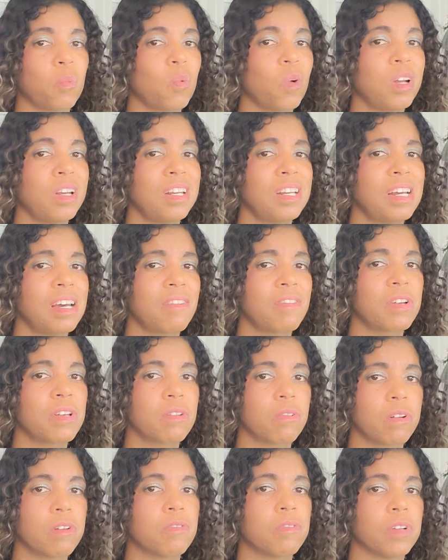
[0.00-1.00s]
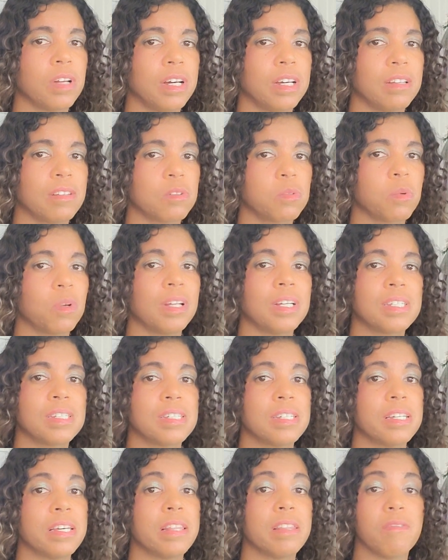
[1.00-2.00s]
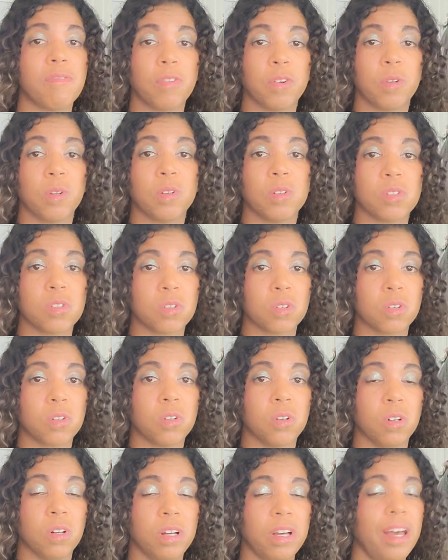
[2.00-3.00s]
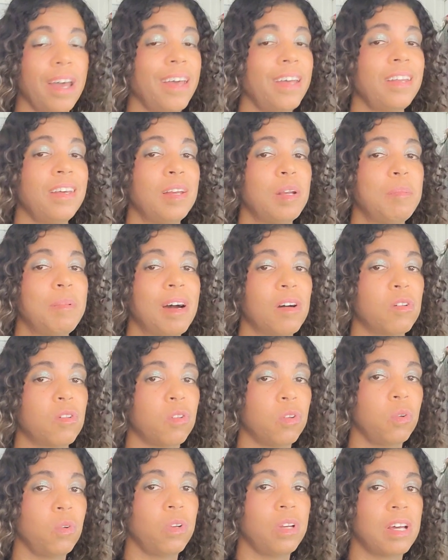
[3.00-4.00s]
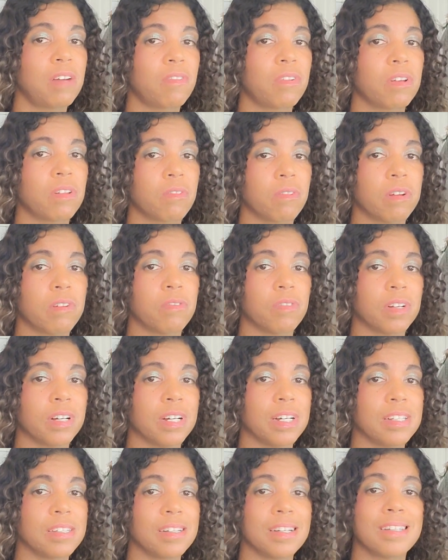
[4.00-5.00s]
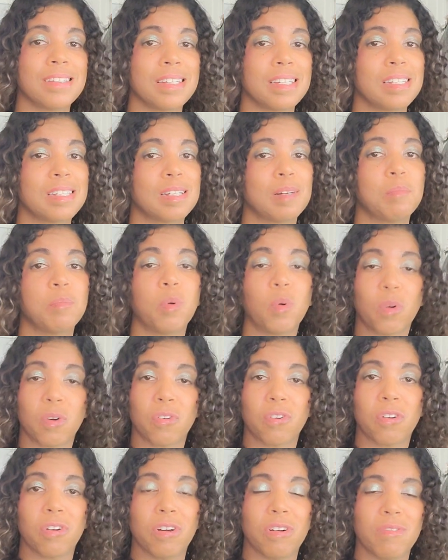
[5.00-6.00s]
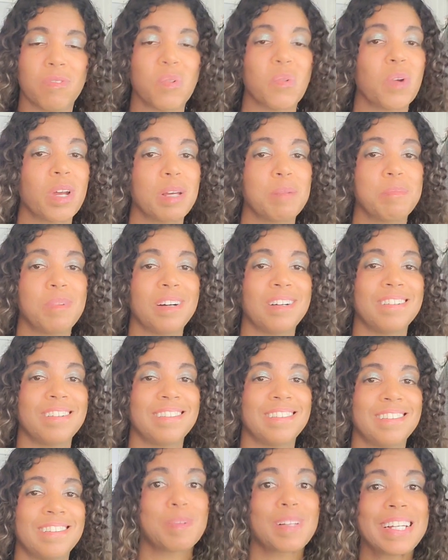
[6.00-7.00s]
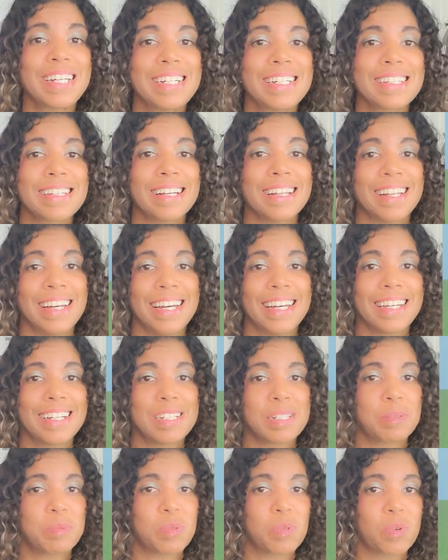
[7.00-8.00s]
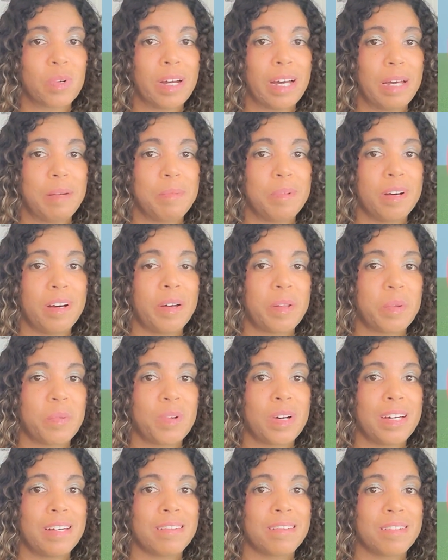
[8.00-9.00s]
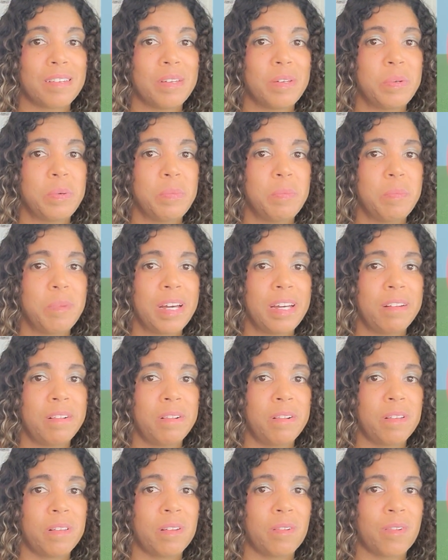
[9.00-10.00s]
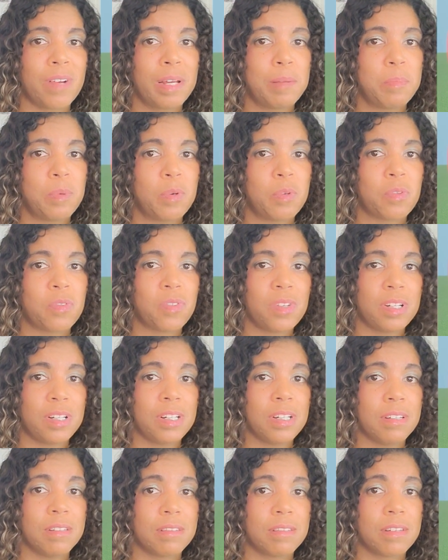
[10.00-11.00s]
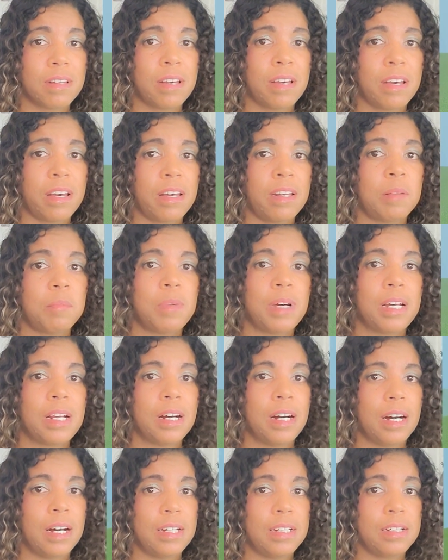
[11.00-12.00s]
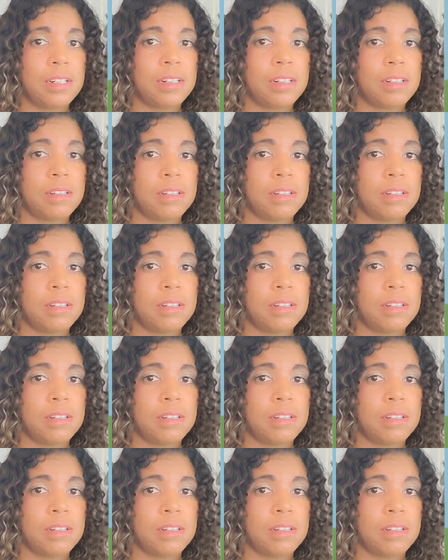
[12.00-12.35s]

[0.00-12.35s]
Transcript: one in every three flights will I see the full circle, and in about two in every three flights I see some portion of the rainbow. Please like and subscribe, otherwise you might hurt the rainbow's feelings and it might hide.